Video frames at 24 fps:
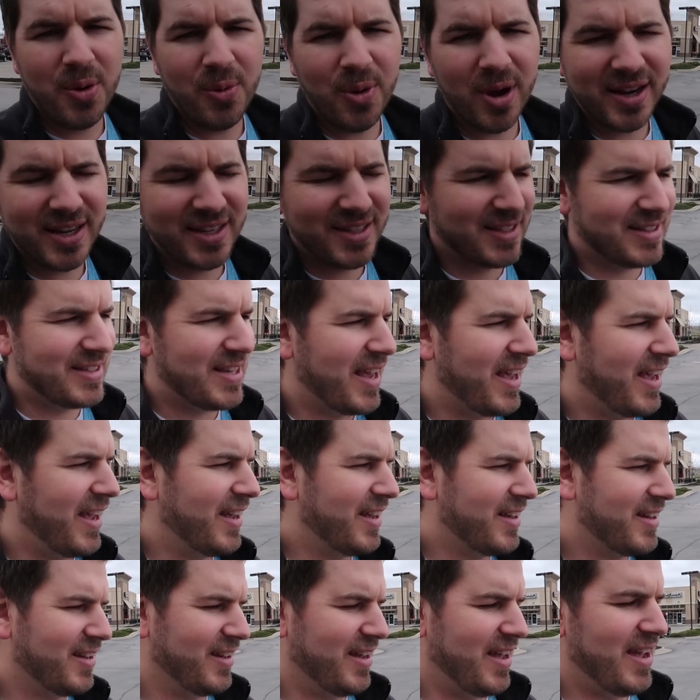we wanted to
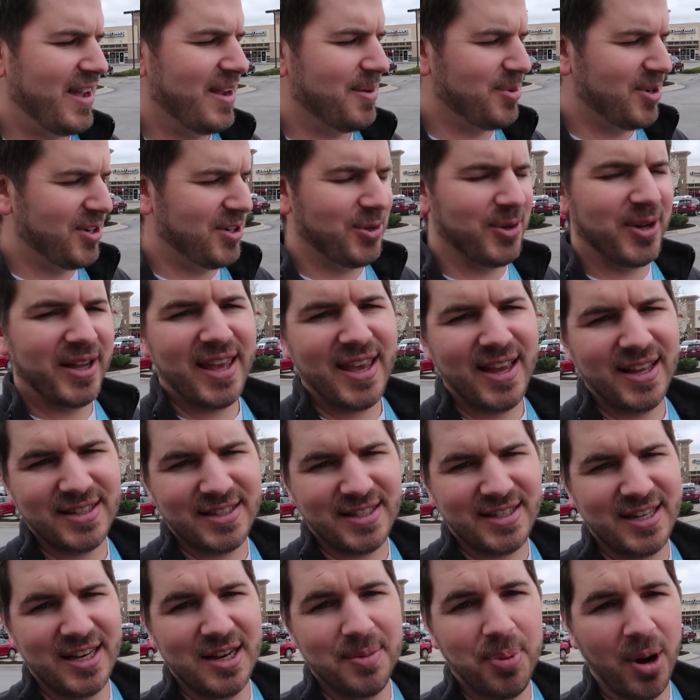take Amber to a
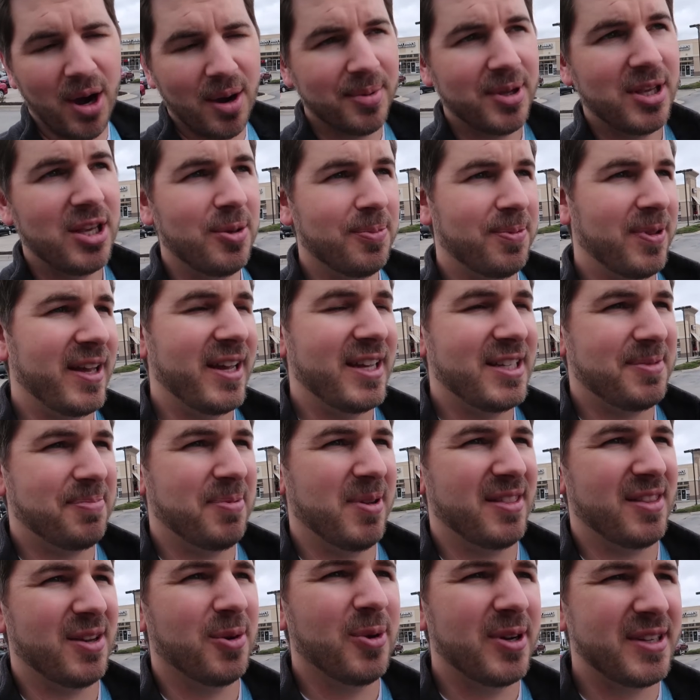Kansas City barbecue place,
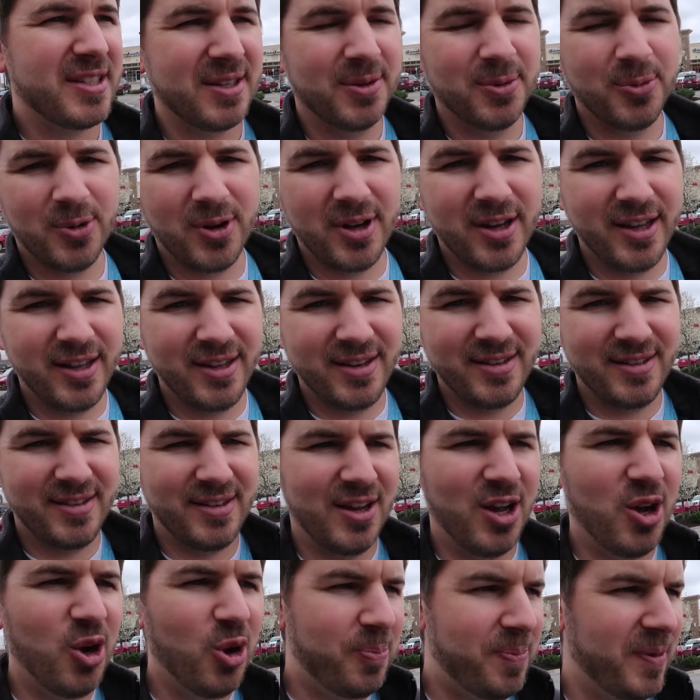but there wasn't one
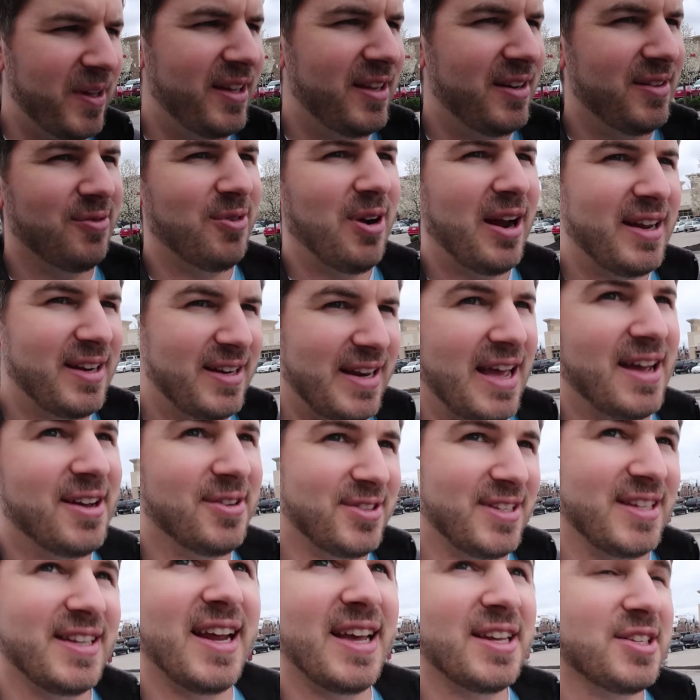open right now
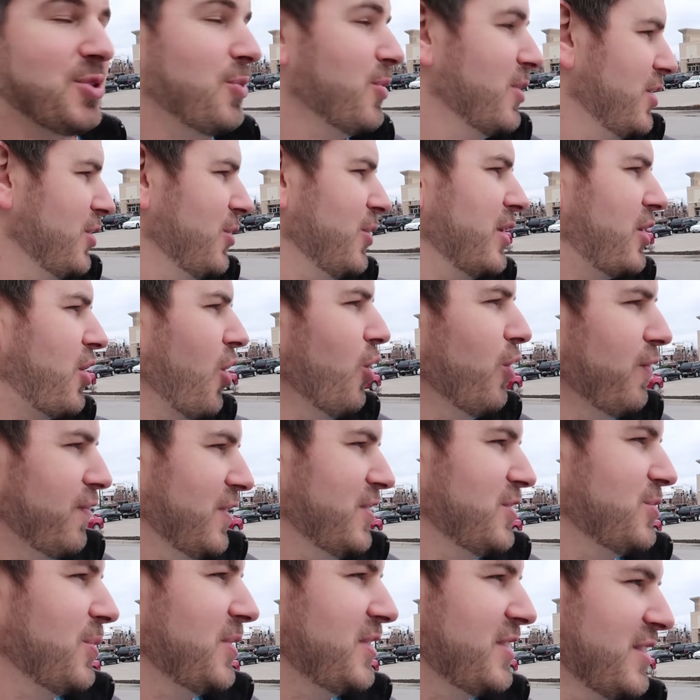today. So we're doing
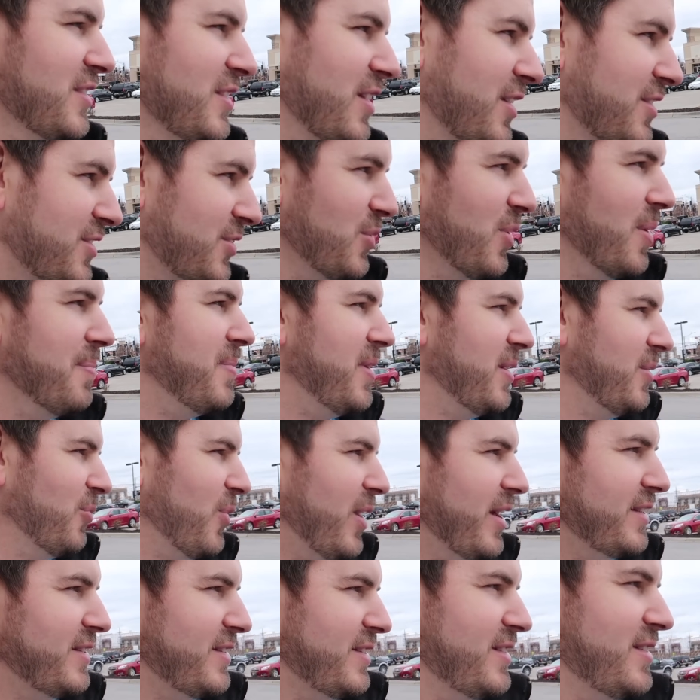Culver's, which is also a
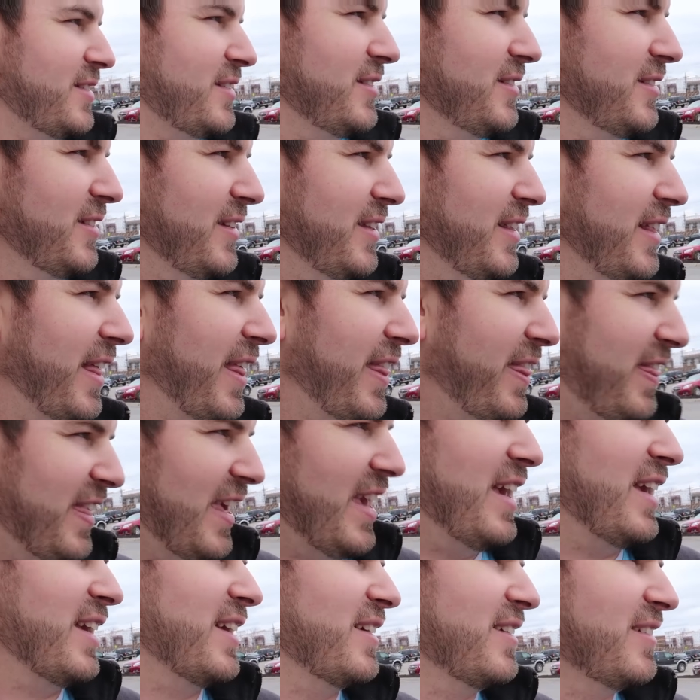Midwest
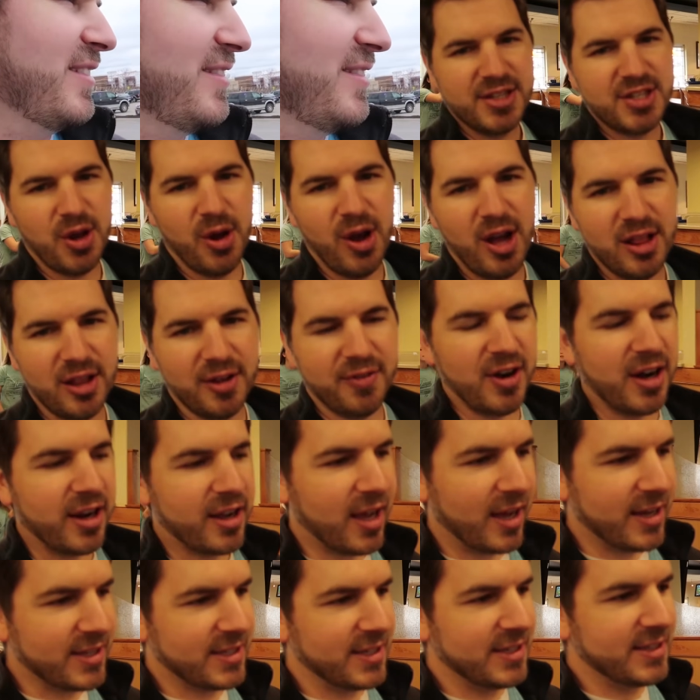thing. So all of our
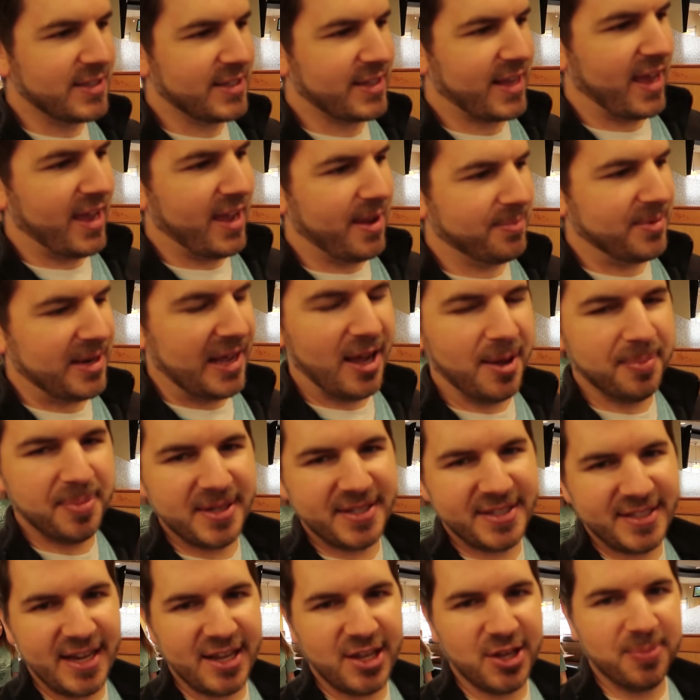cousins came to help
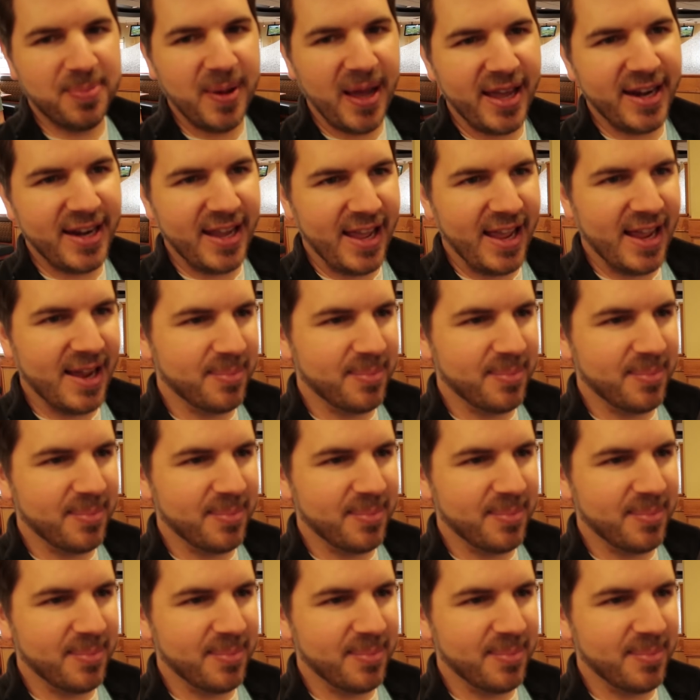us say goodbye to